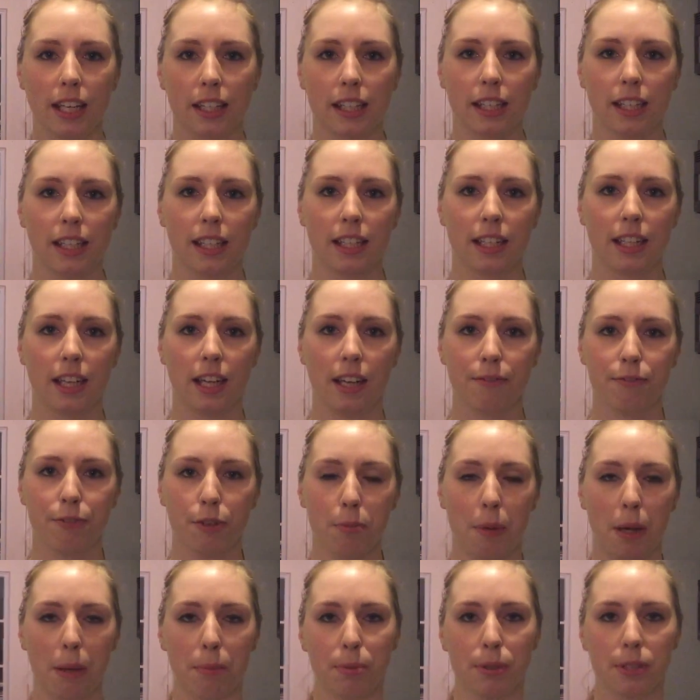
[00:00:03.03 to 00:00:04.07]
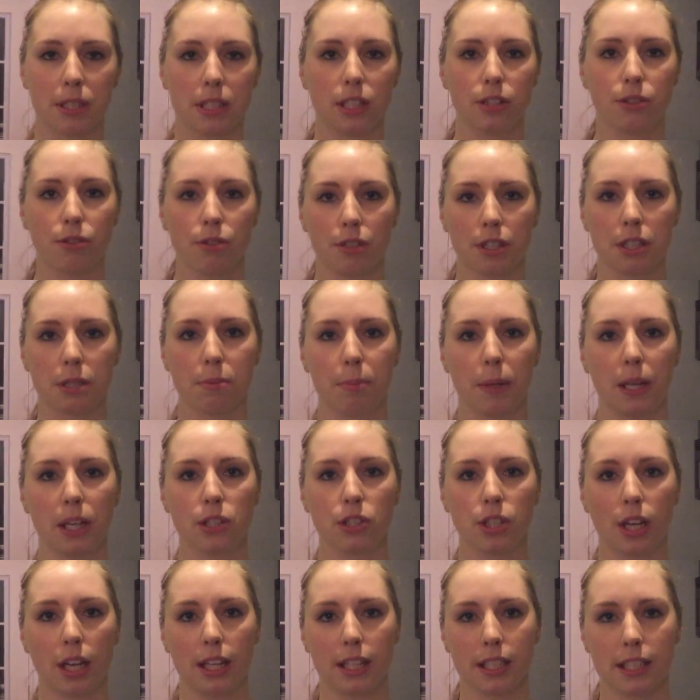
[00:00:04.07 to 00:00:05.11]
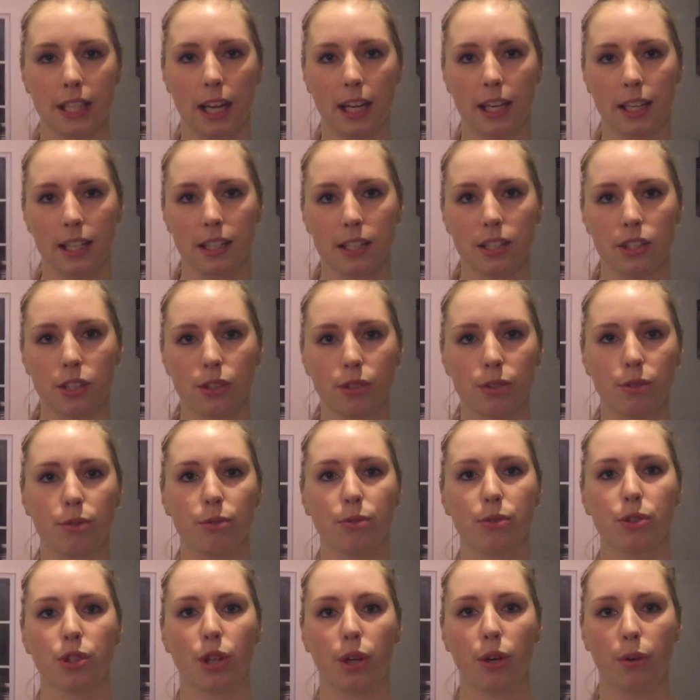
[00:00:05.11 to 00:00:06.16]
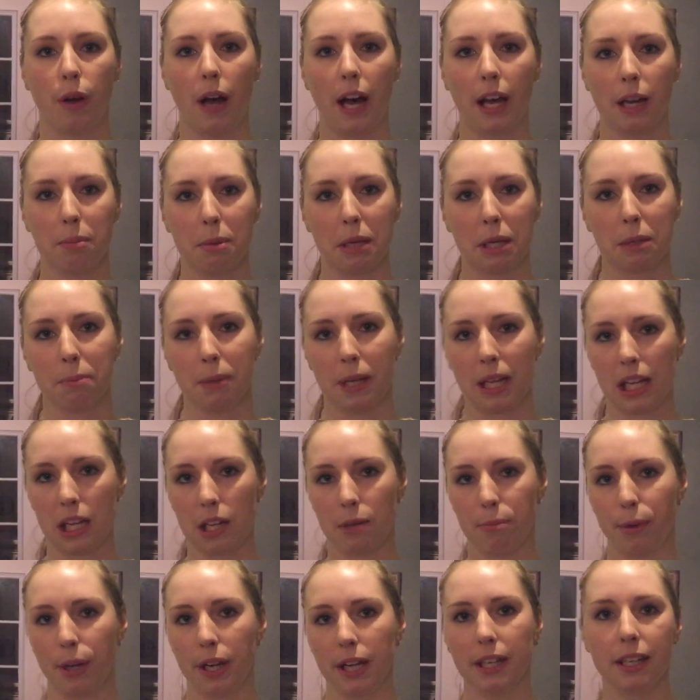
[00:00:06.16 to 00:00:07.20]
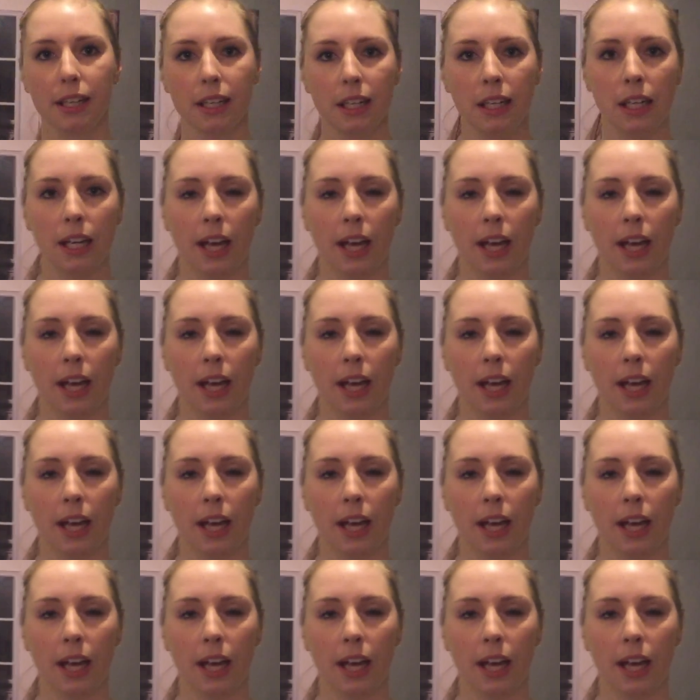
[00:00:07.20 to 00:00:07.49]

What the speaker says: and for my procedural speech, I decided to show how to bake banana bread.